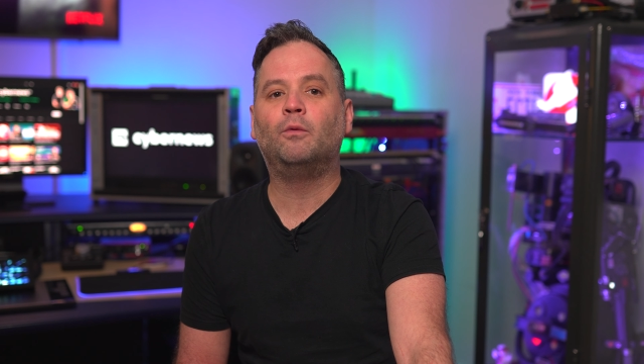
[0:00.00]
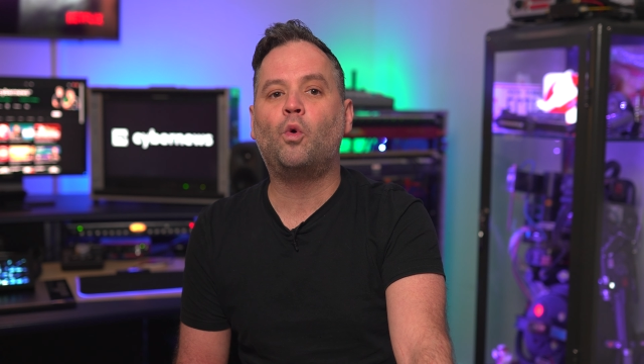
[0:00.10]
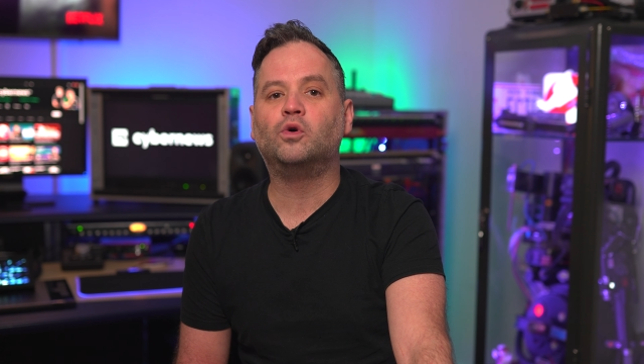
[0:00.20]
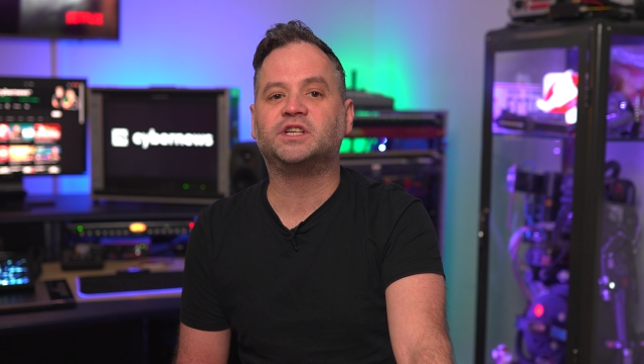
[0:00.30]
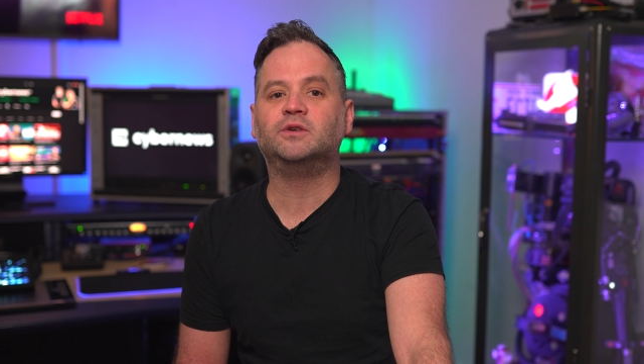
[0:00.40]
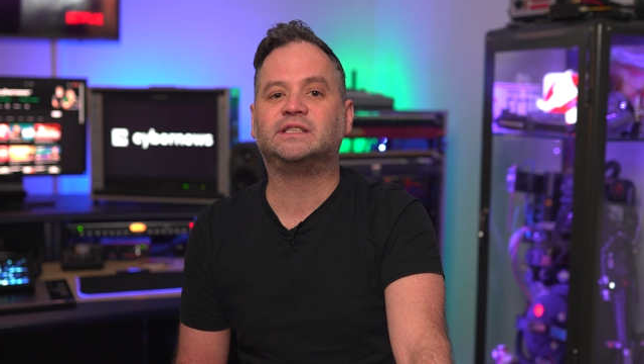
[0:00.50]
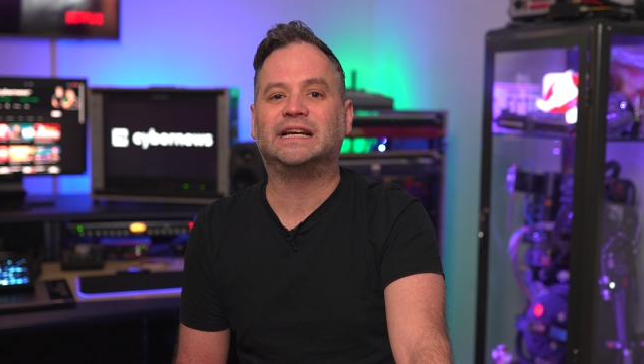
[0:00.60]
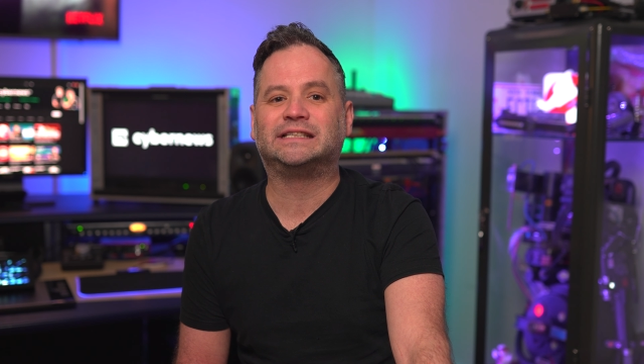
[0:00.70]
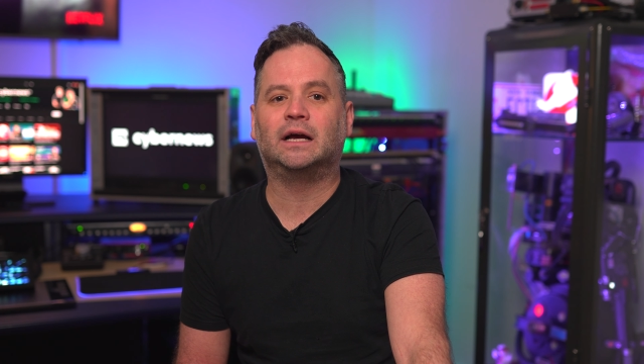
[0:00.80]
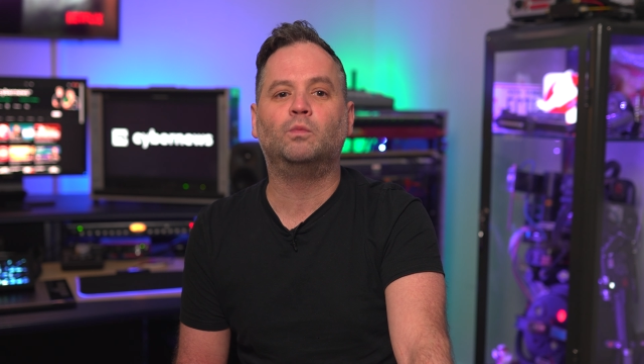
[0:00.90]
Warzone
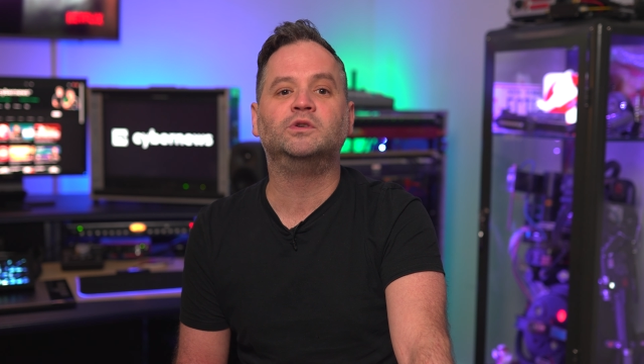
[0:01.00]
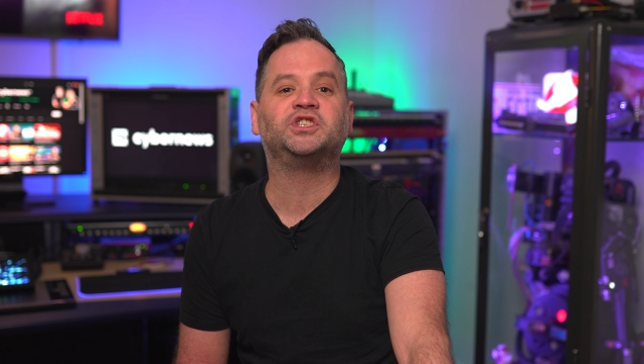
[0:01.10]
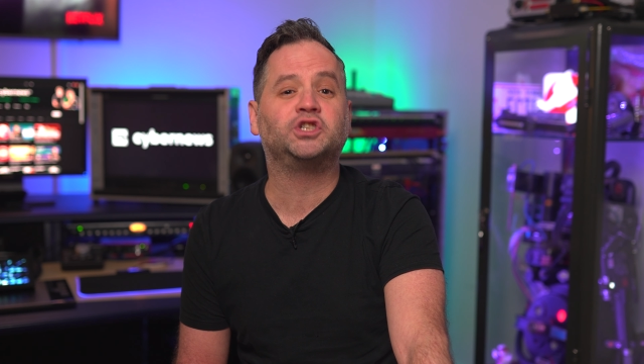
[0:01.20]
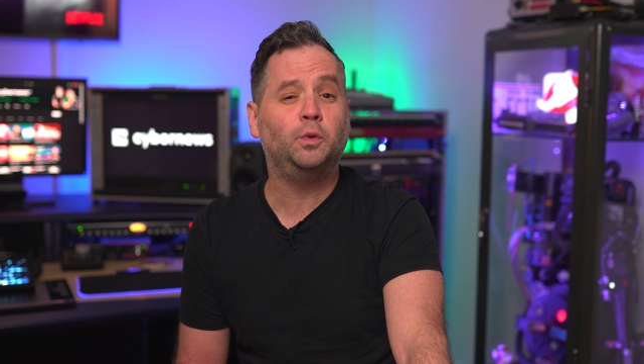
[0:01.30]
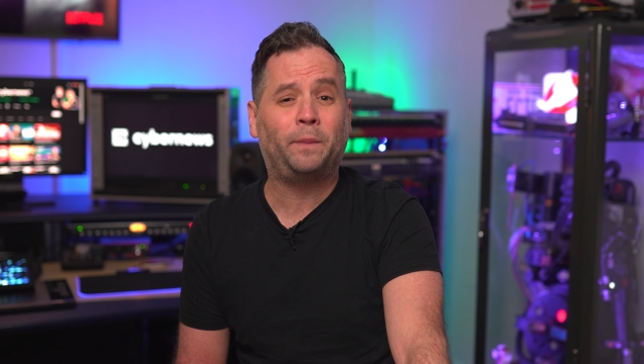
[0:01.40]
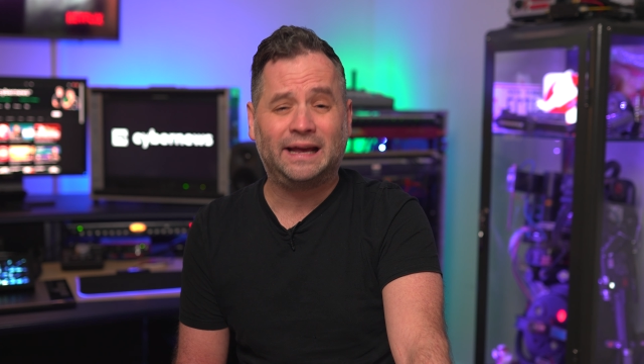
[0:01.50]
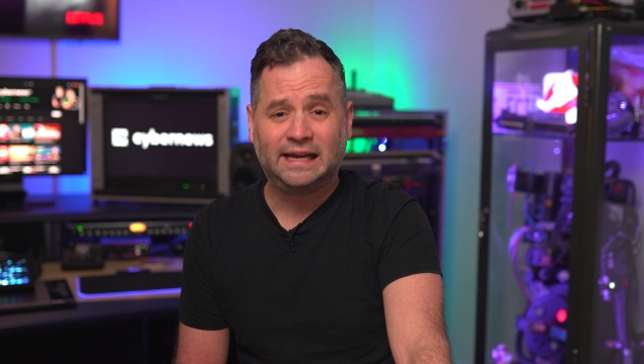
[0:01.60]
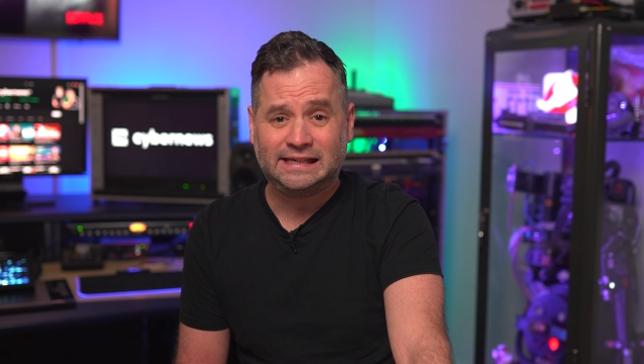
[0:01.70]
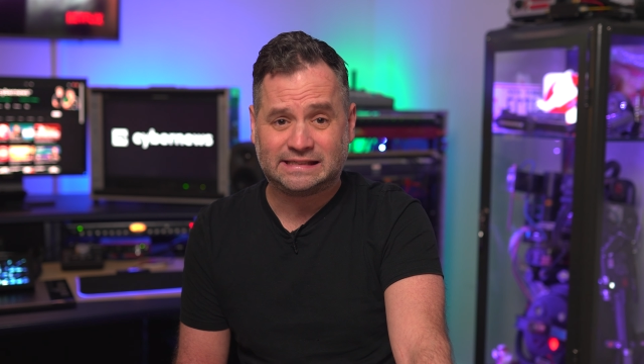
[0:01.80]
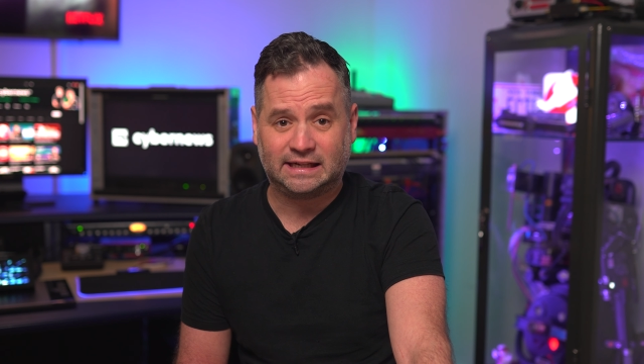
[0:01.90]
setup was super
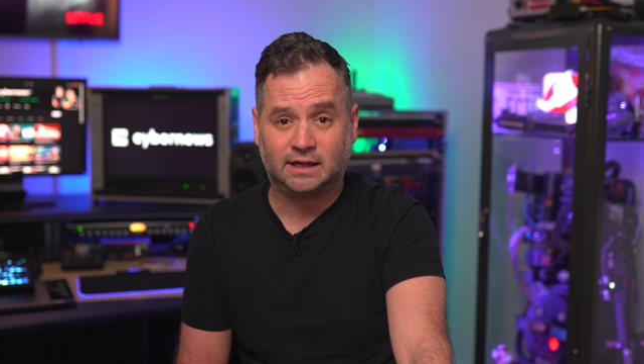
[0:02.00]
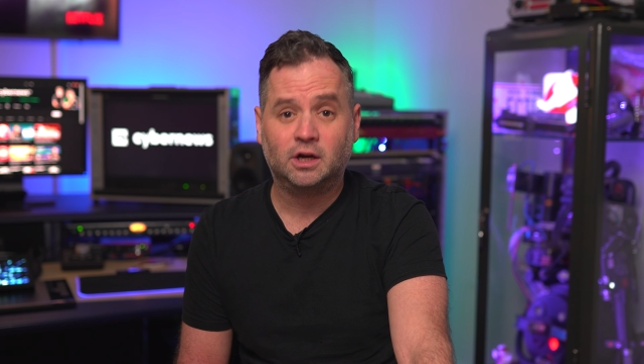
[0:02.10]
easy.